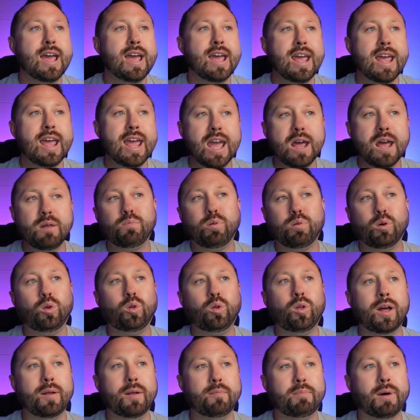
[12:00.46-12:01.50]

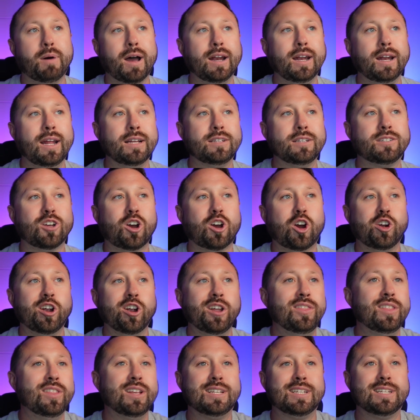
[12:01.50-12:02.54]
AntPool and Binance are
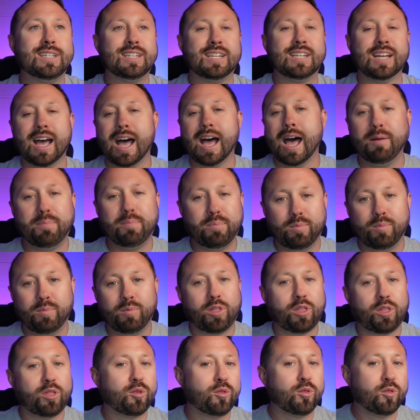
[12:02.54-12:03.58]
in the top
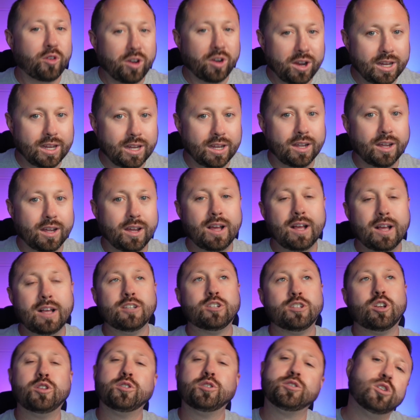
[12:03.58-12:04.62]
three.
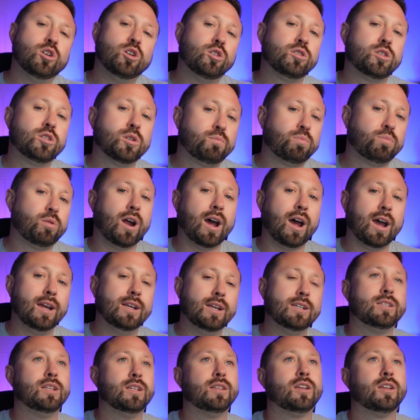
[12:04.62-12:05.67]
So there's no surprise that the